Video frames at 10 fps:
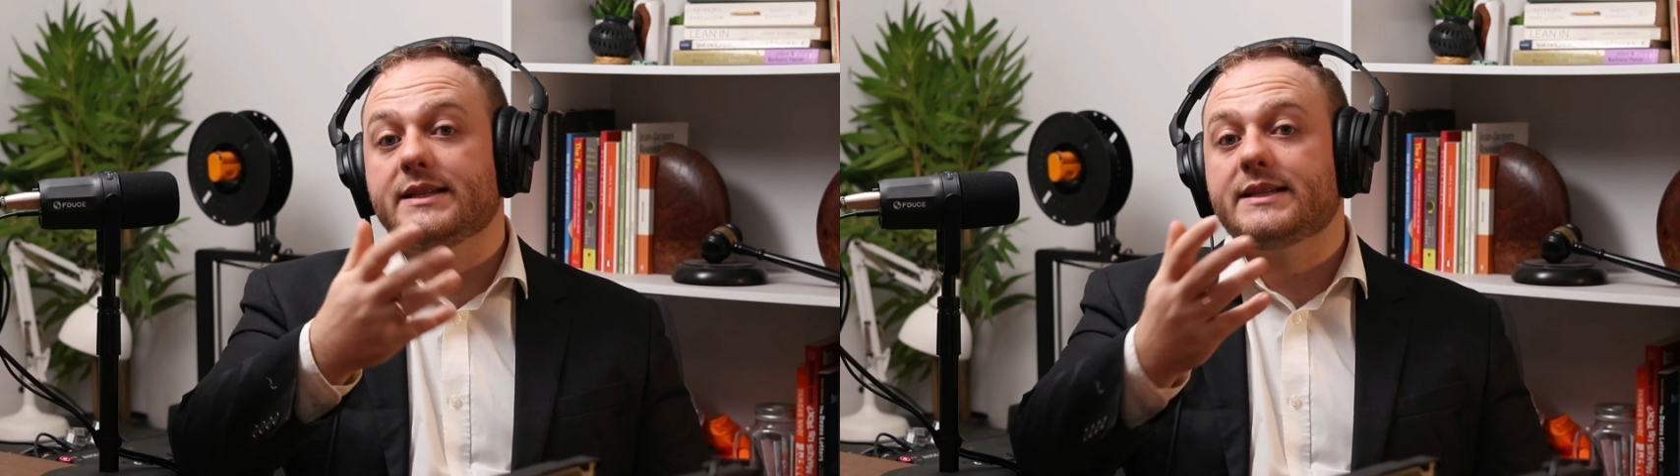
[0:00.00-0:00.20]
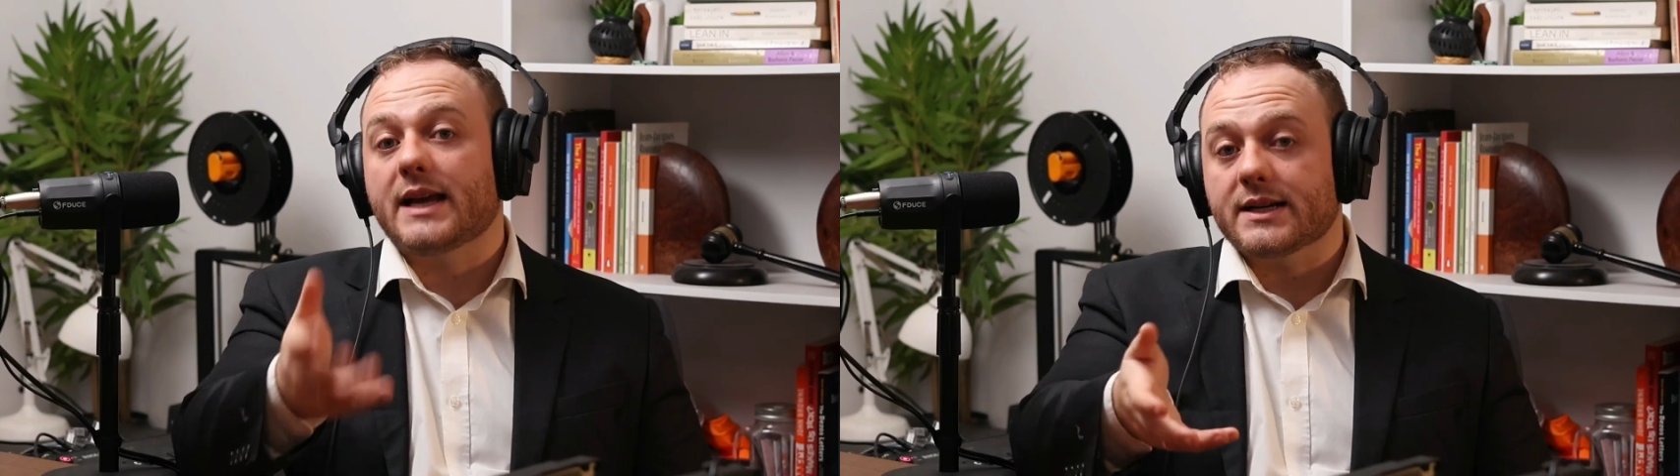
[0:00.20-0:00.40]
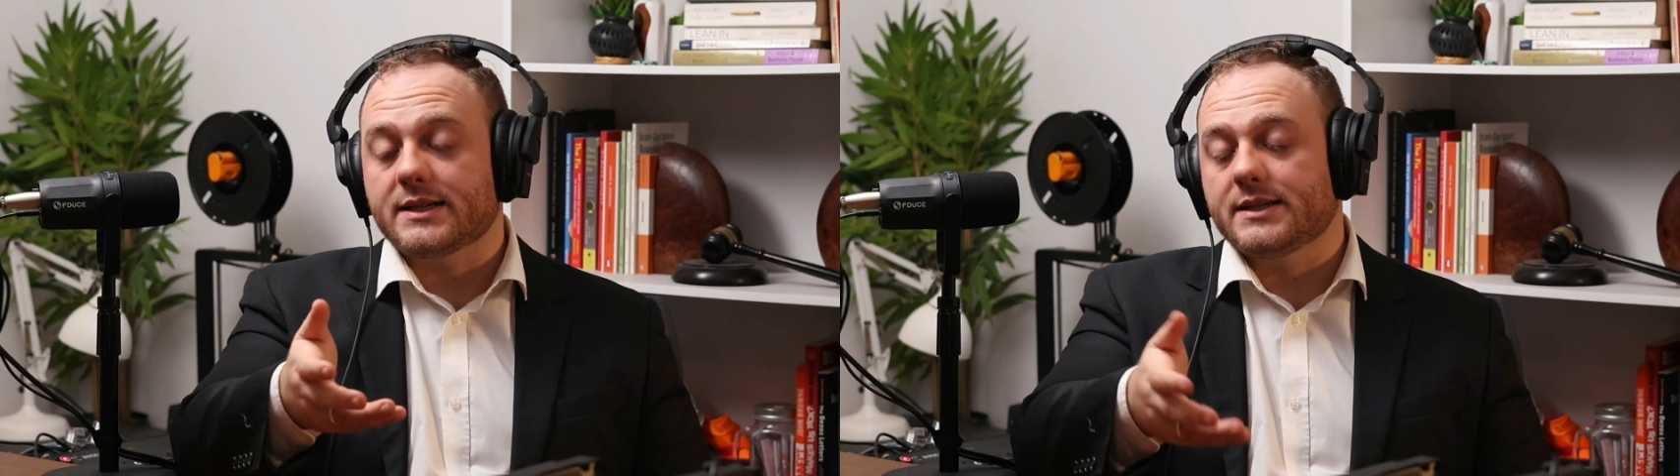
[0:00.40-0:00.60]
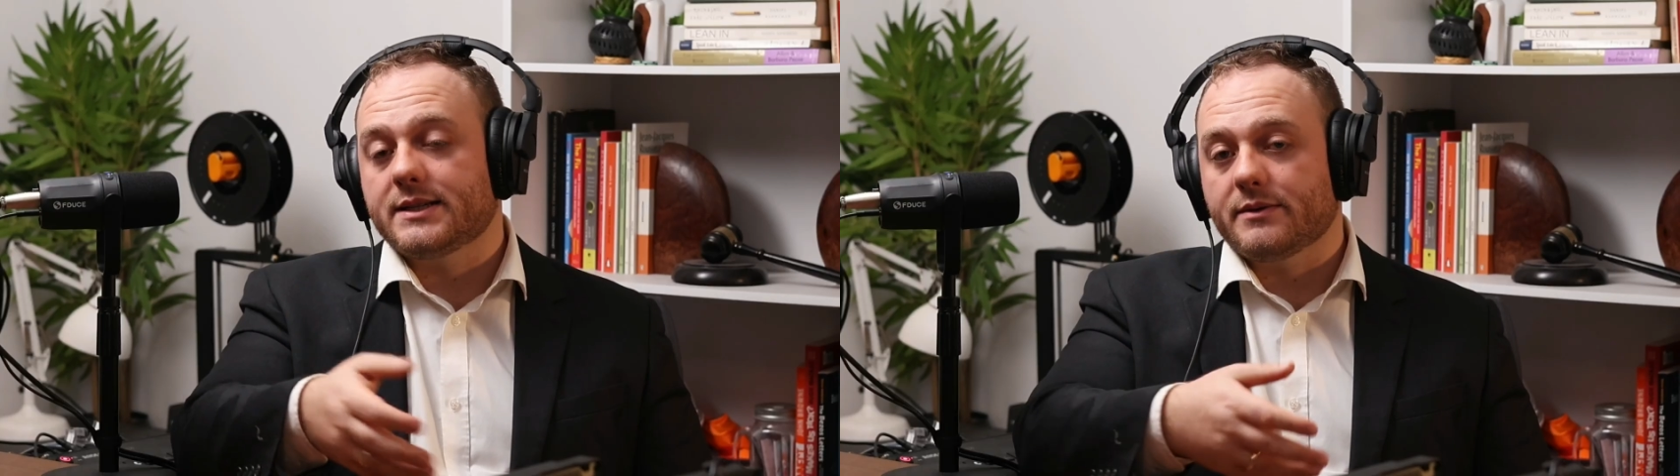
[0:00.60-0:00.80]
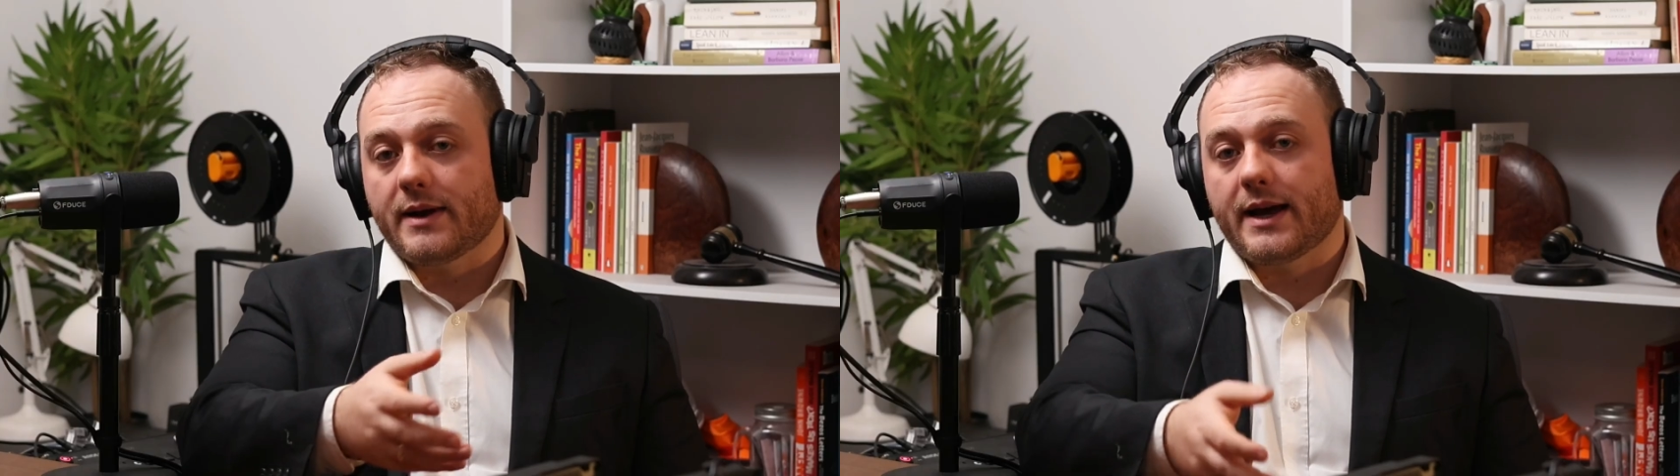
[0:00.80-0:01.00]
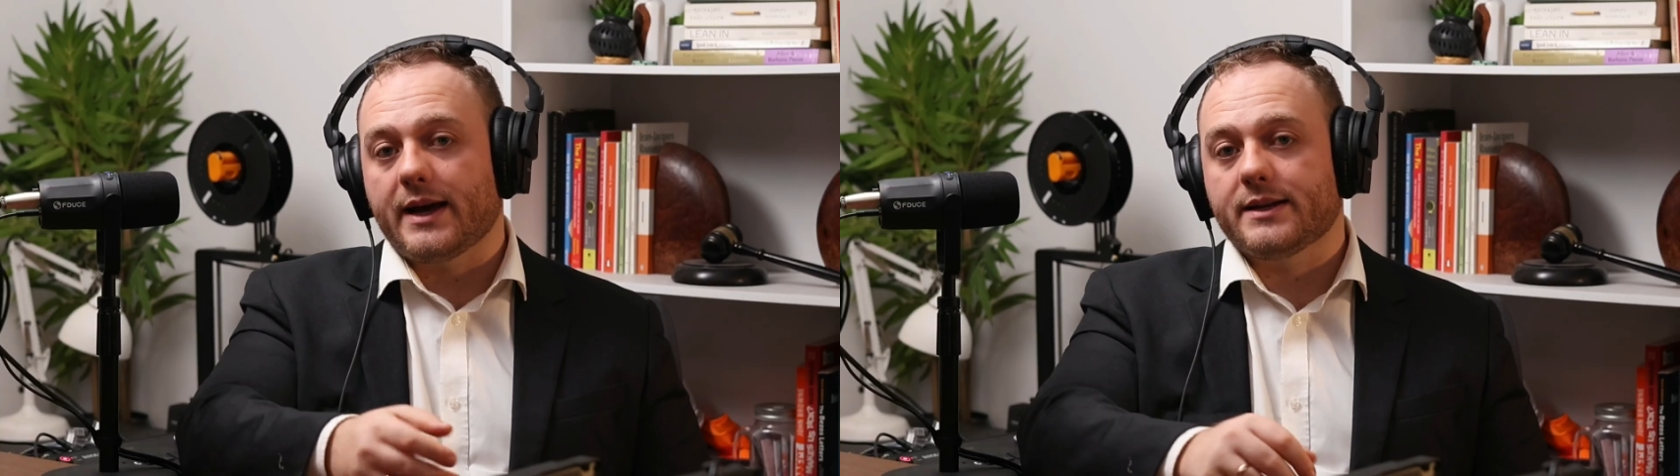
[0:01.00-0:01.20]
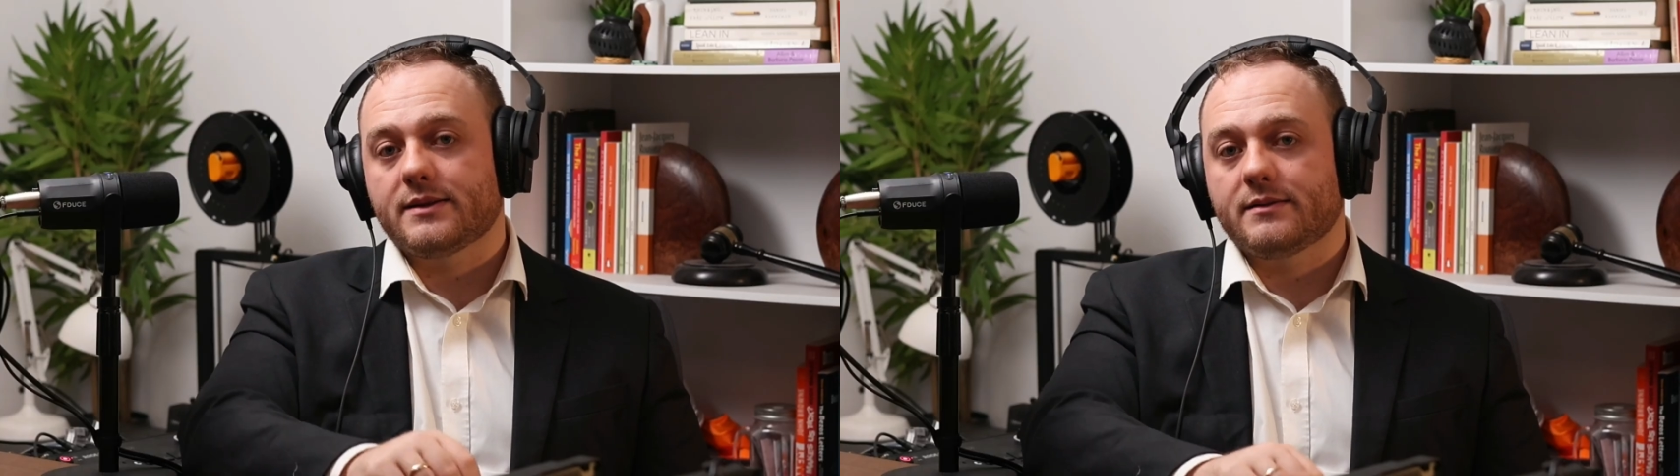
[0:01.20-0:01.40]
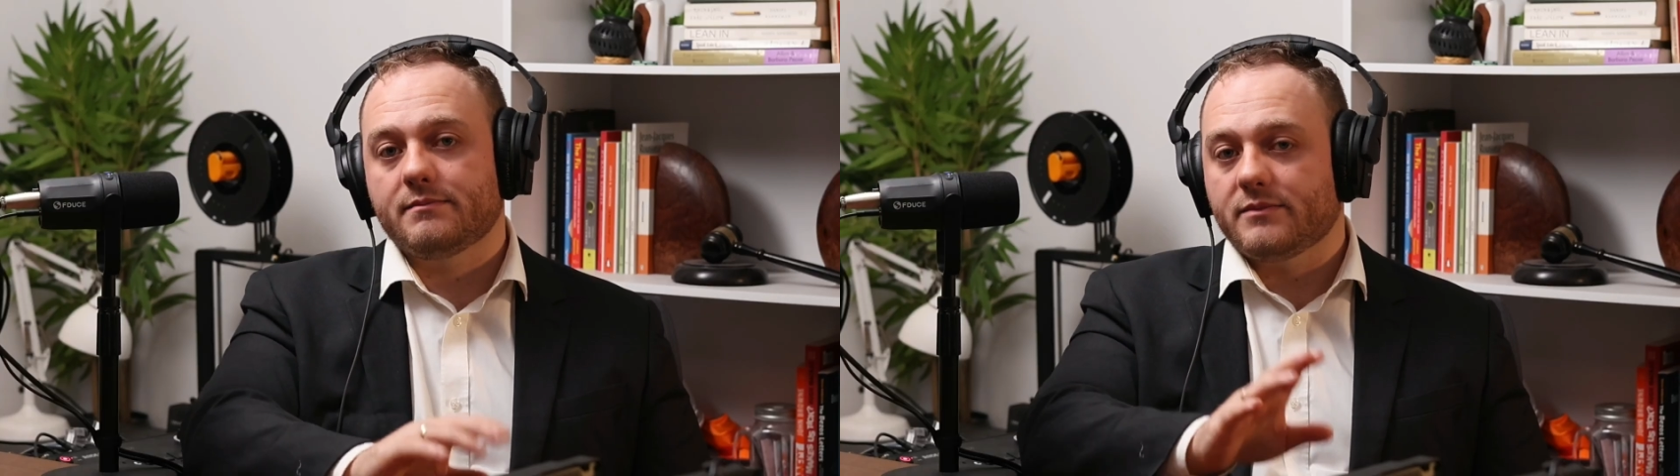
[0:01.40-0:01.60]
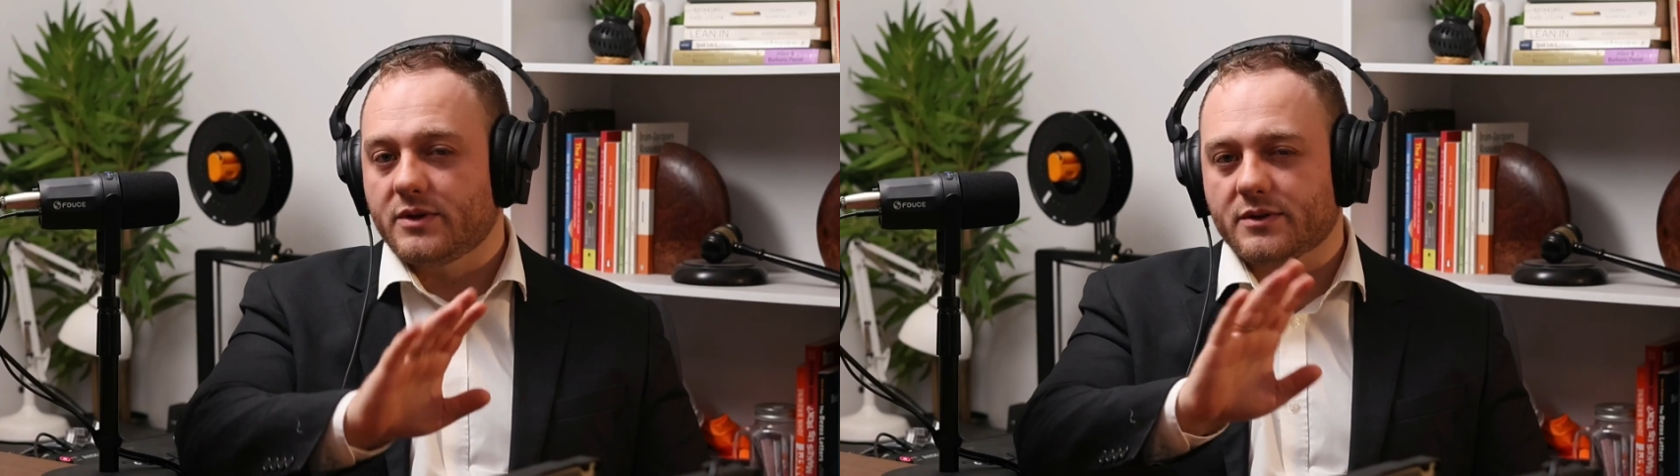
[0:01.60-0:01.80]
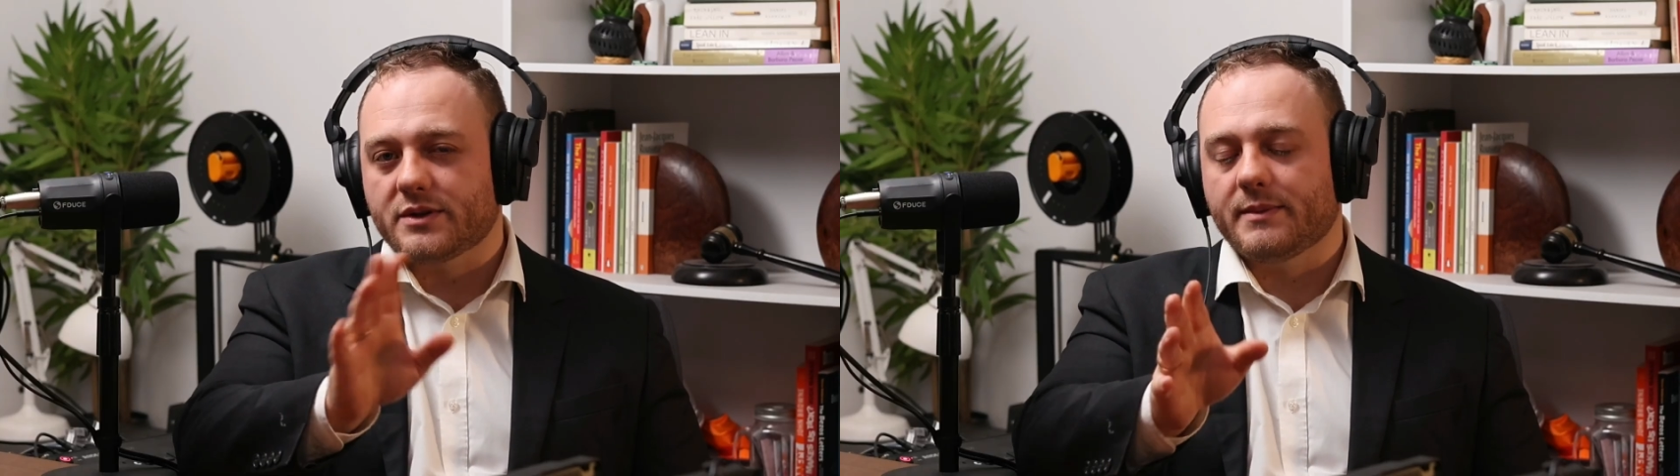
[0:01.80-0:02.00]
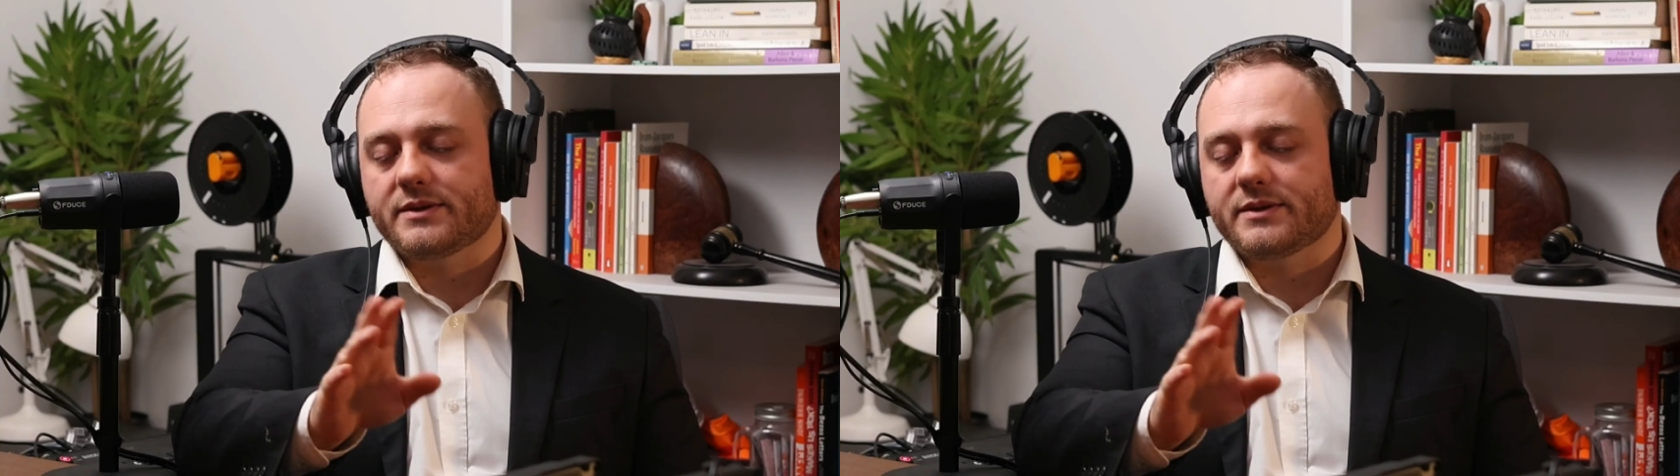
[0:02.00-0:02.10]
discussions that were had. Not so